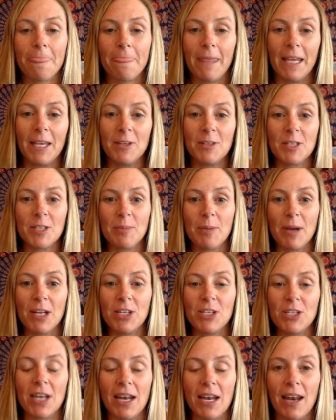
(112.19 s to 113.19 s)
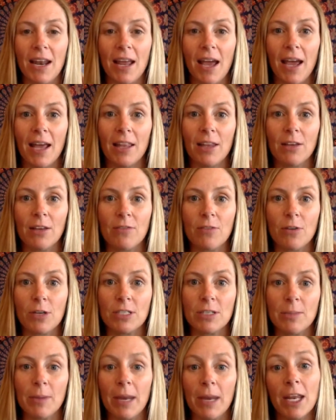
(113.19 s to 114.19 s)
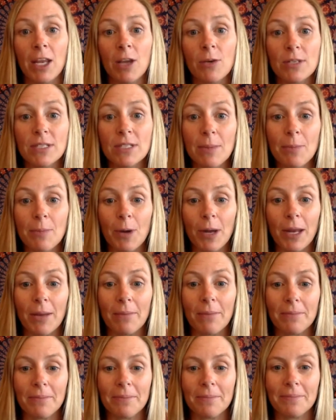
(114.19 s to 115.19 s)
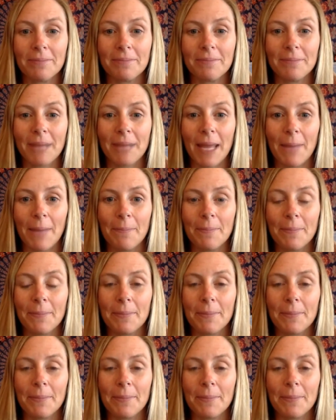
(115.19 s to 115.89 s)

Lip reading: Thank you so much, and I look forward to meeting you at some point. Bye.